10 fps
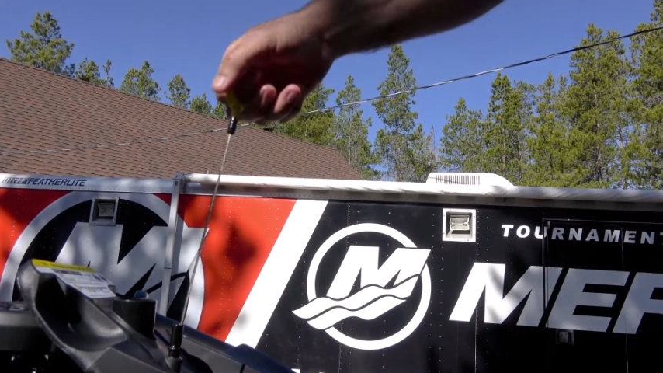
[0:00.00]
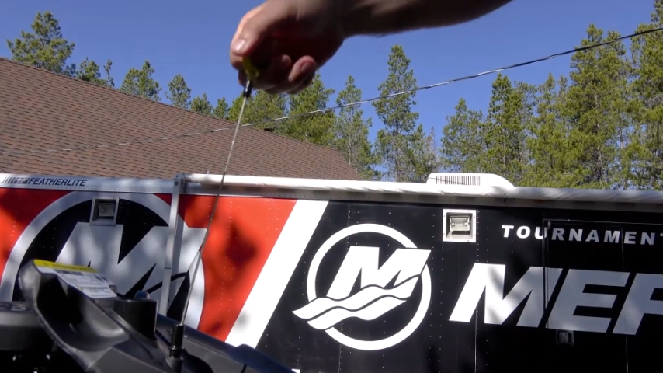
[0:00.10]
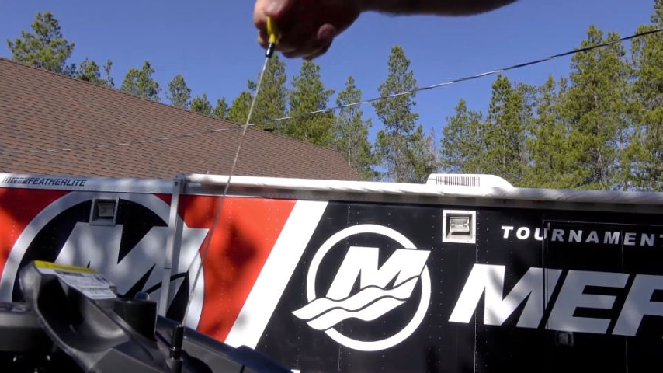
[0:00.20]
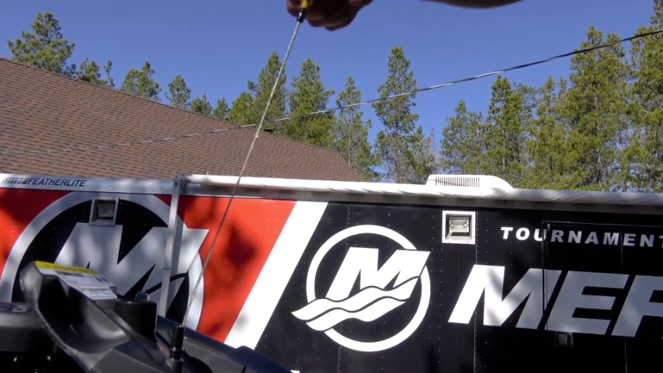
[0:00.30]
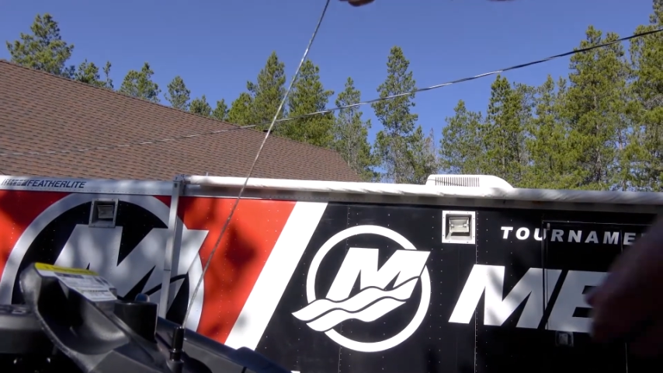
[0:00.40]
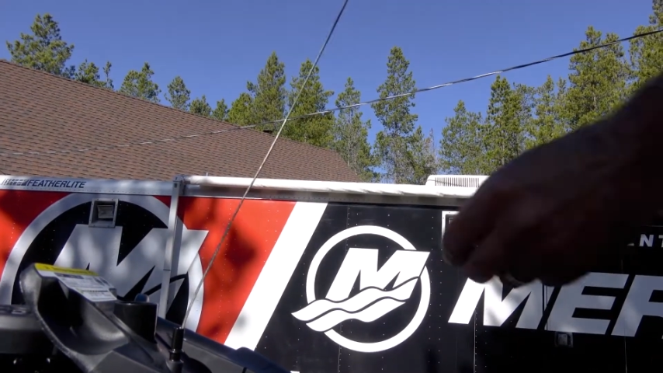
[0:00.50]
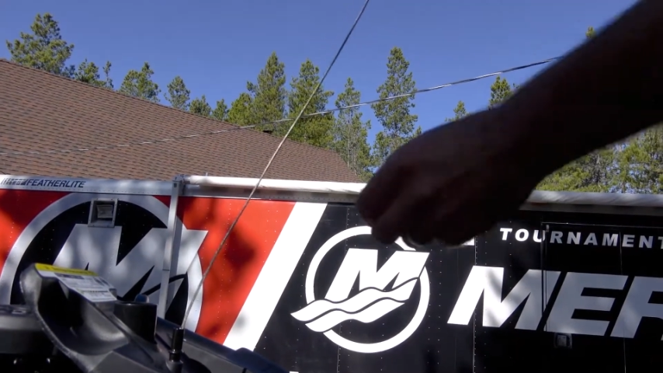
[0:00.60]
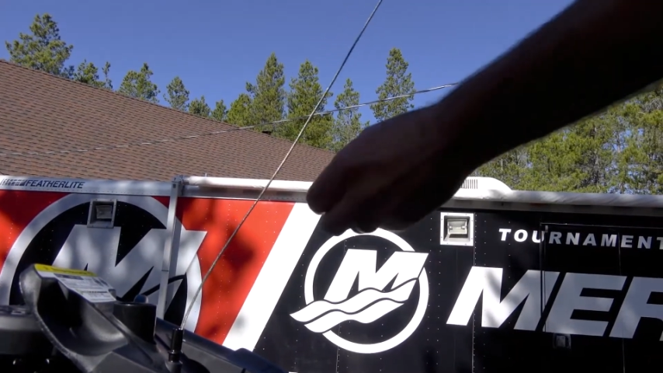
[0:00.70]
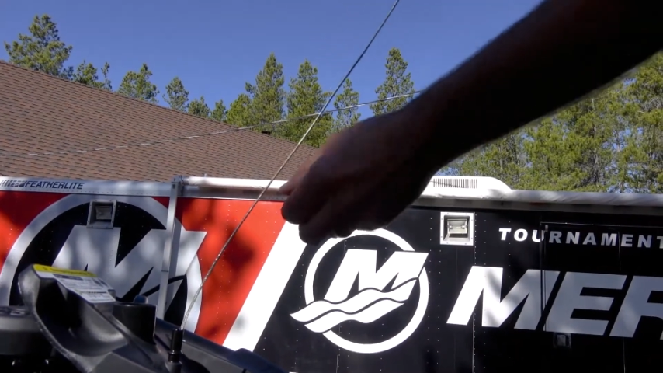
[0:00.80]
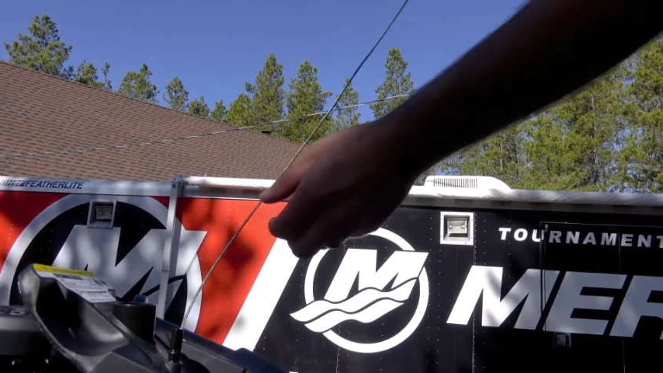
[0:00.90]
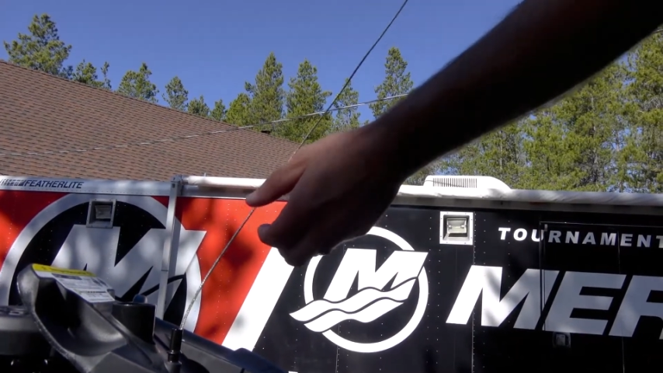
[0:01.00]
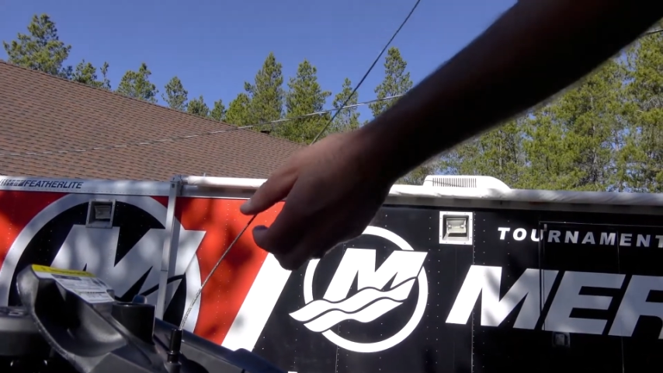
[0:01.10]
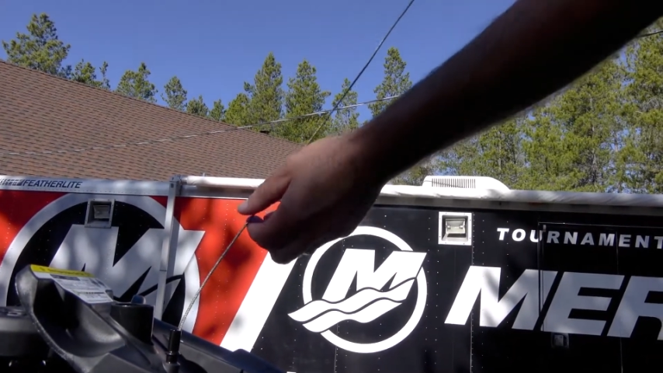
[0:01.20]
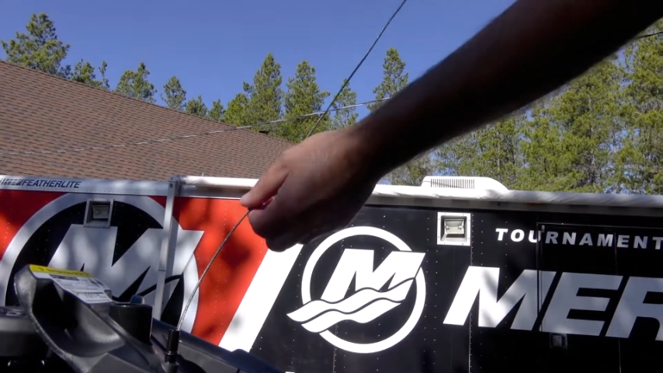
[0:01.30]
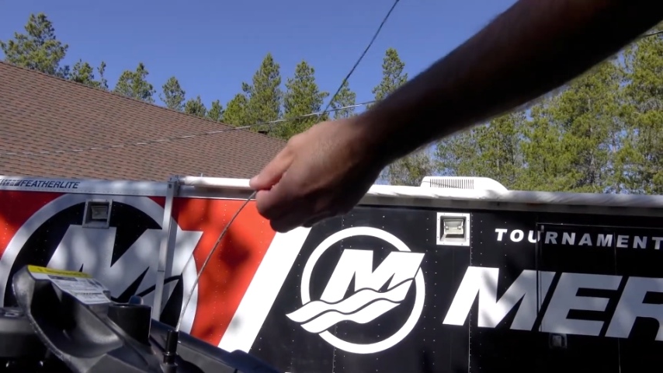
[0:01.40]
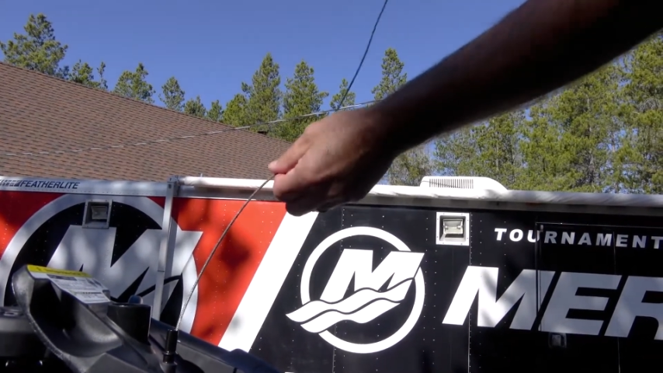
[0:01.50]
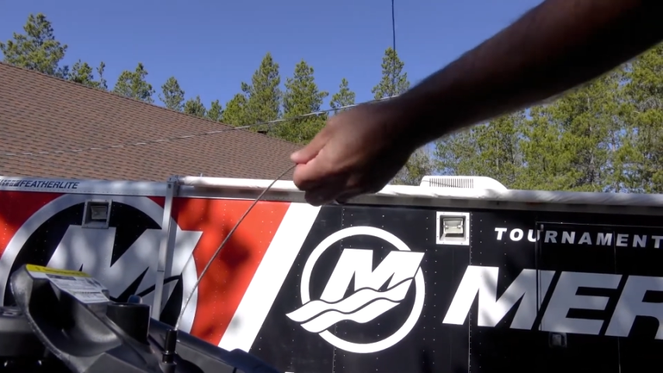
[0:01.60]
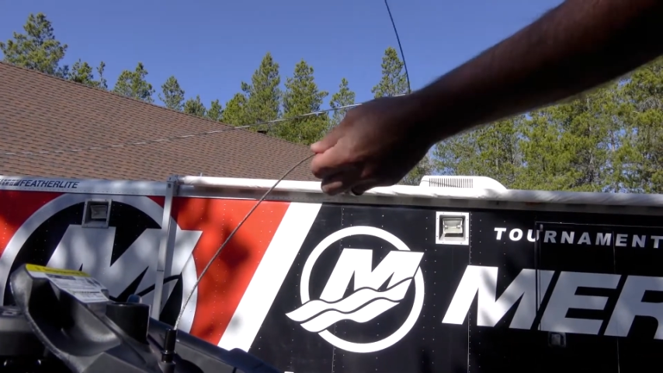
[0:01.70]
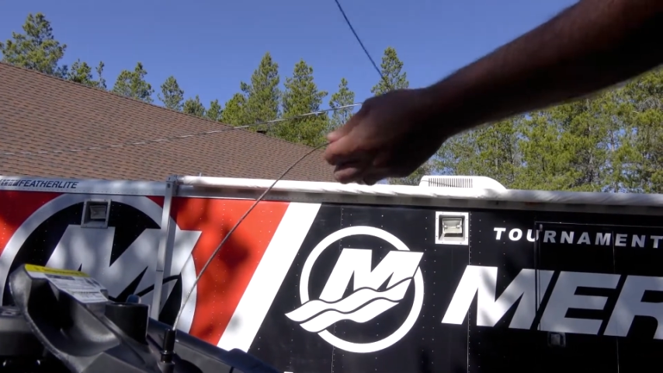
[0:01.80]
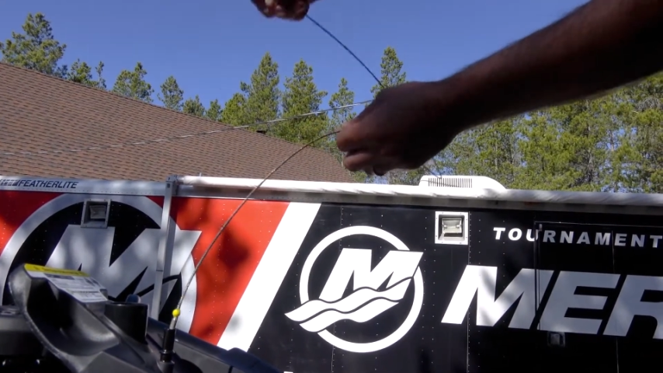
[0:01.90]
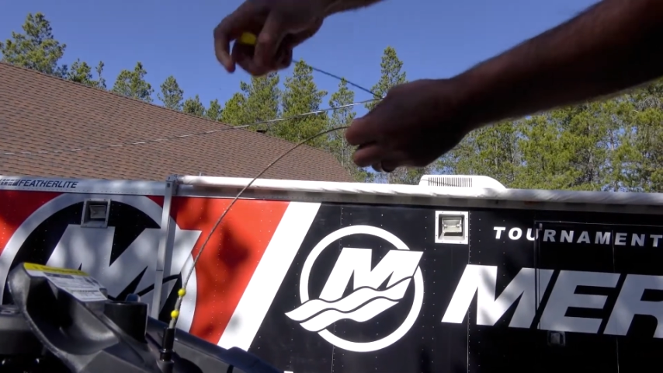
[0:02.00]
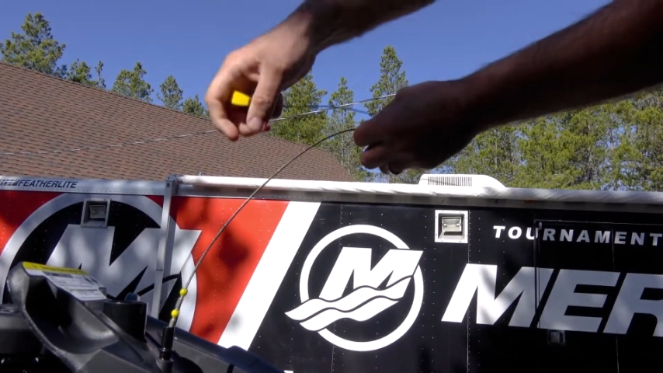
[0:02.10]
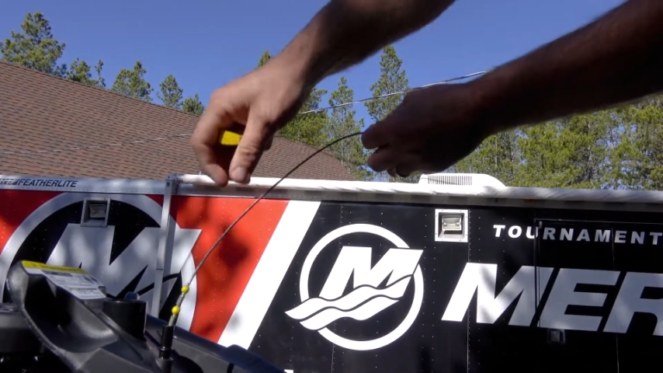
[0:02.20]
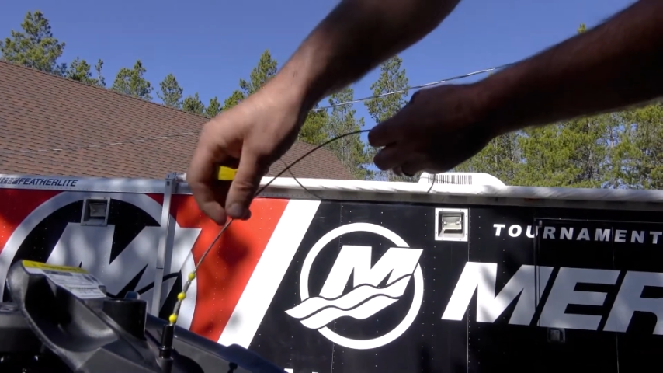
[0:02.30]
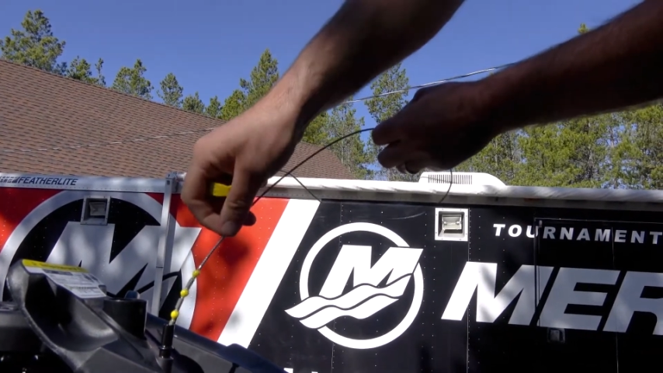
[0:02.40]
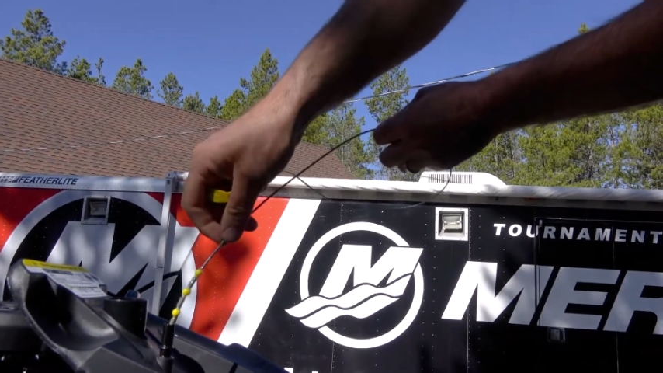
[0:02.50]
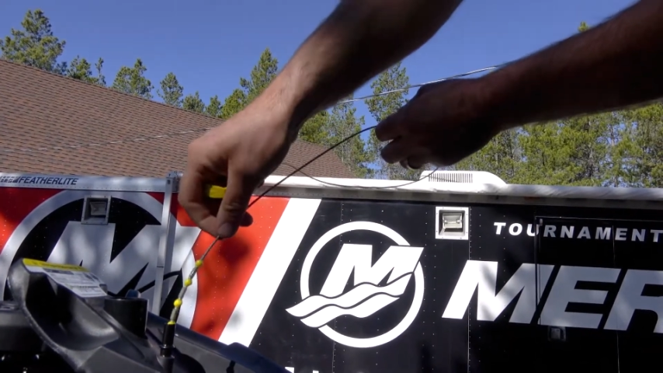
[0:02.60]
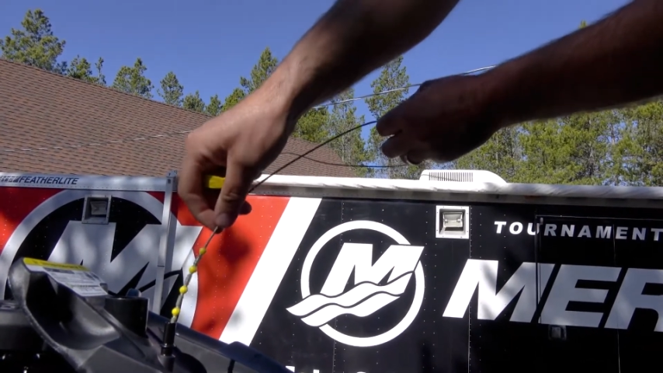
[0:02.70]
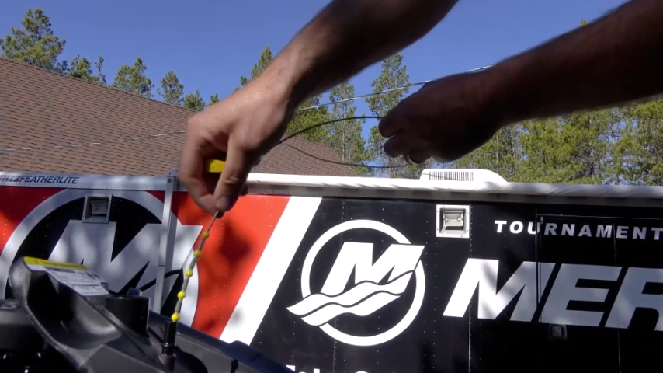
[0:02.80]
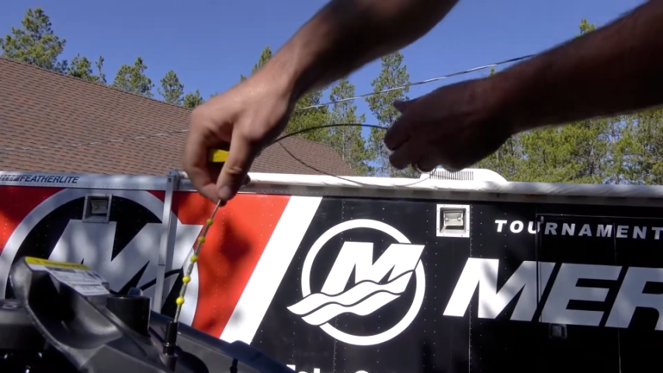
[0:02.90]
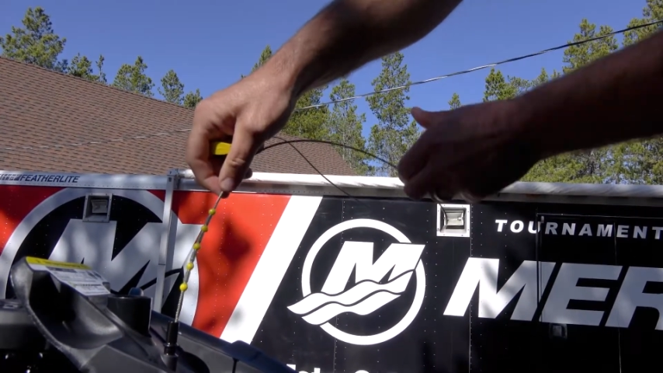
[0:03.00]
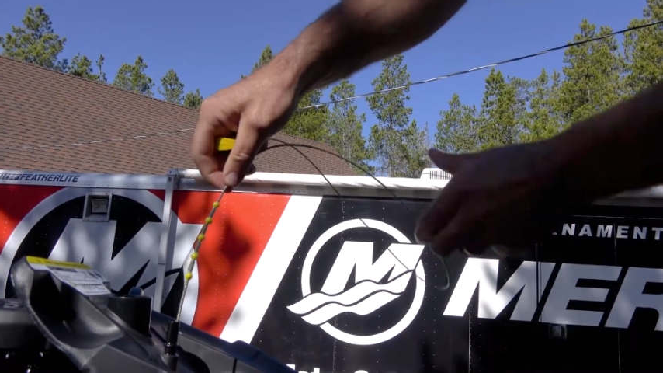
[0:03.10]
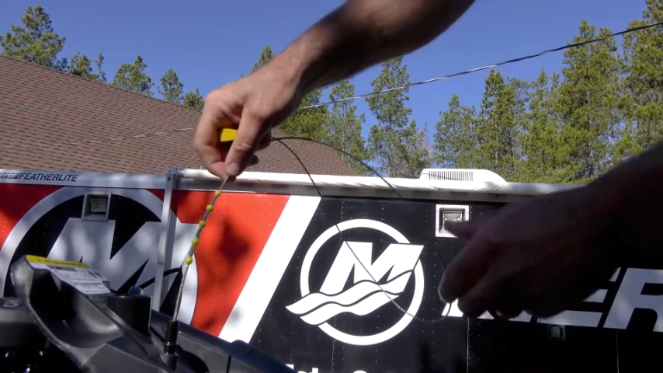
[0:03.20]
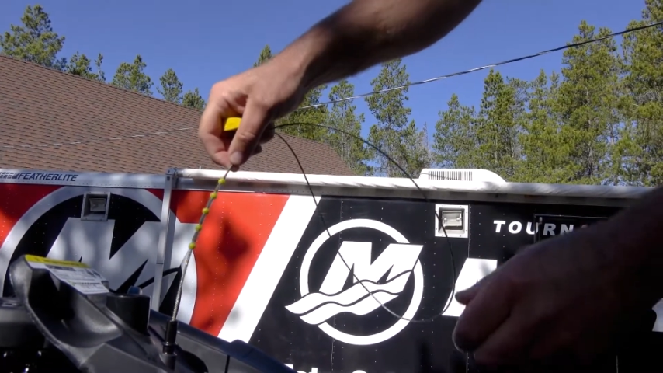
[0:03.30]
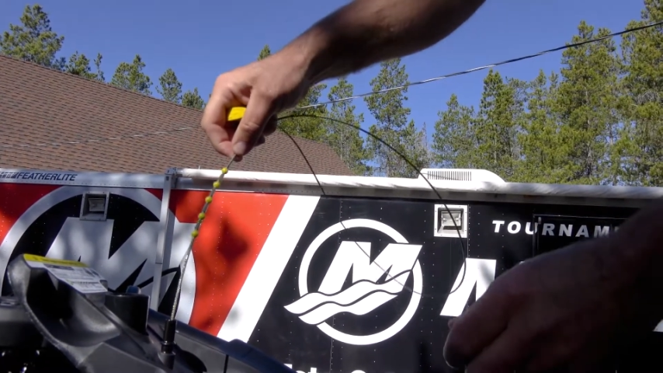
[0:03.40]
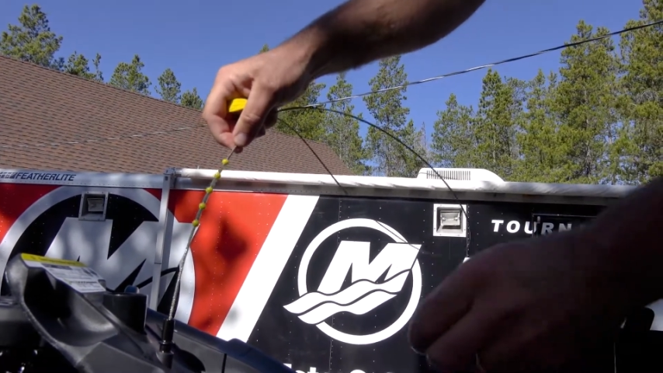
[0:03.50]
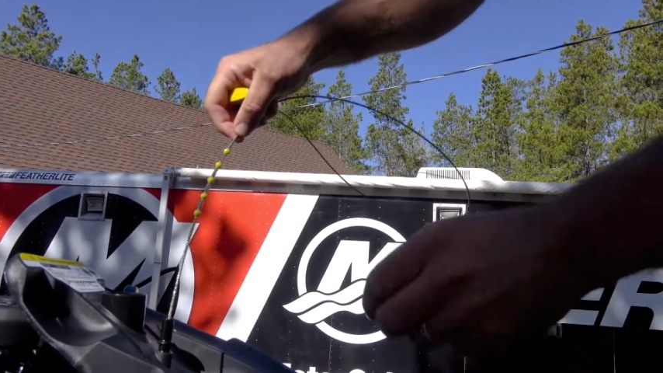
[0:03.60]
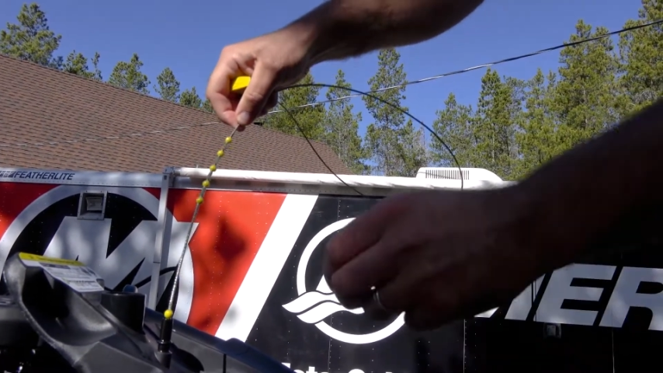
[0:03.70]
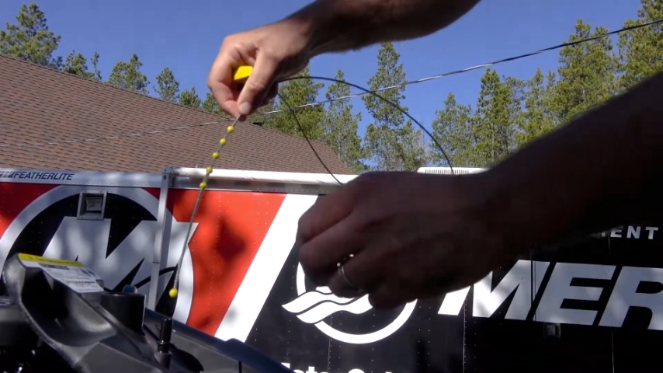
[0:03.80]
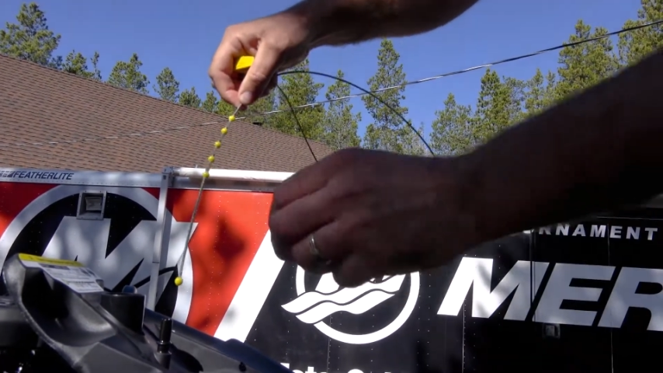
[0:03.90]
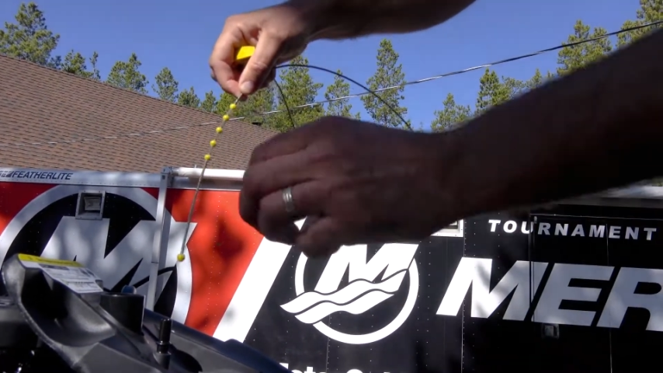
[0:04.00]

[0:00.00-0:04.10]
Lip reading: Nobody's mouth can be seen.